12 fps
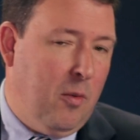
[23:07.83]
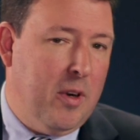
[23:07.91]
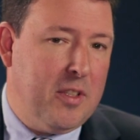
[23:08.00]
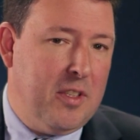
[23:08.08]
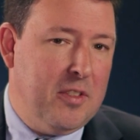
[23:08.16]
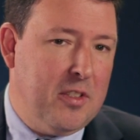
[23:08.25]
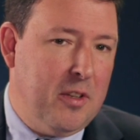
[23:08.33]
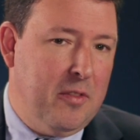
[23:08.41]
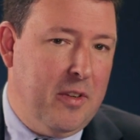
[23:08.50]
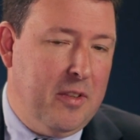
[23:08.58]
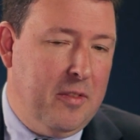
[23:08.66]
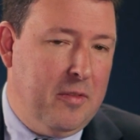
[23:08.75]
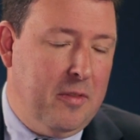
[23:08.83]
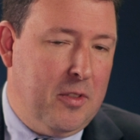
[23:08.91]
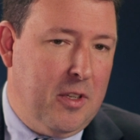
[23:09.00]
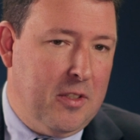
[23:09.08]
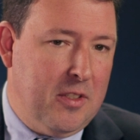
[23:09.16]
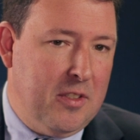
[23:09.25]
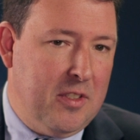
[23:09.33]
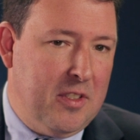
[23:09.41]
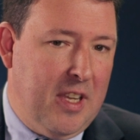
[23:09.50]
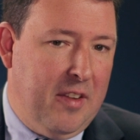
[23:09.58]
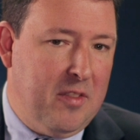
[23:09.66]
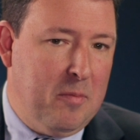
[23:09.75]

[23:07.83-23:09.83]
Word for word: whereas conservative justices have